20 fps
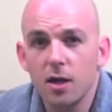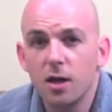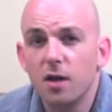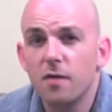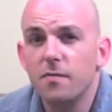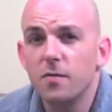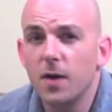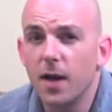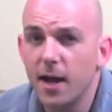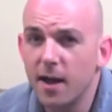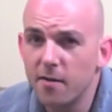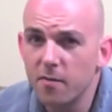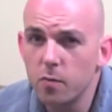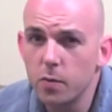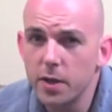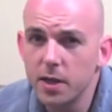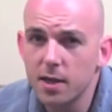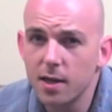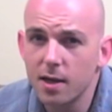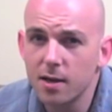If you have
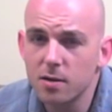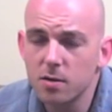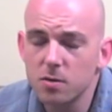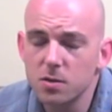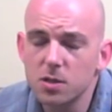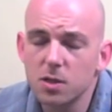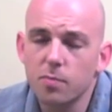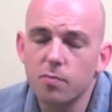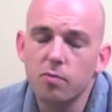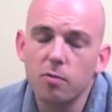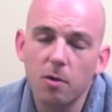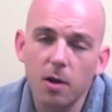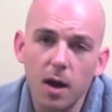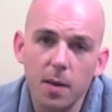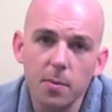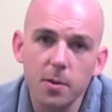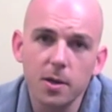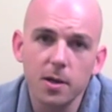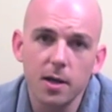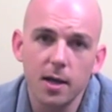weak ankles, you're
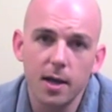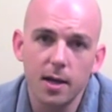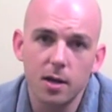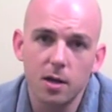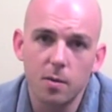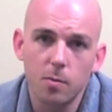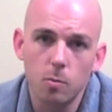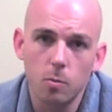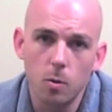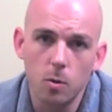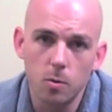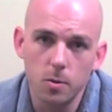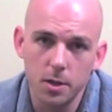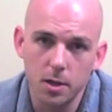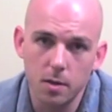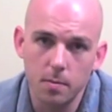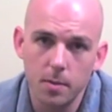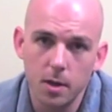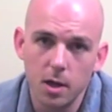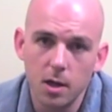probably going to end up rolling them.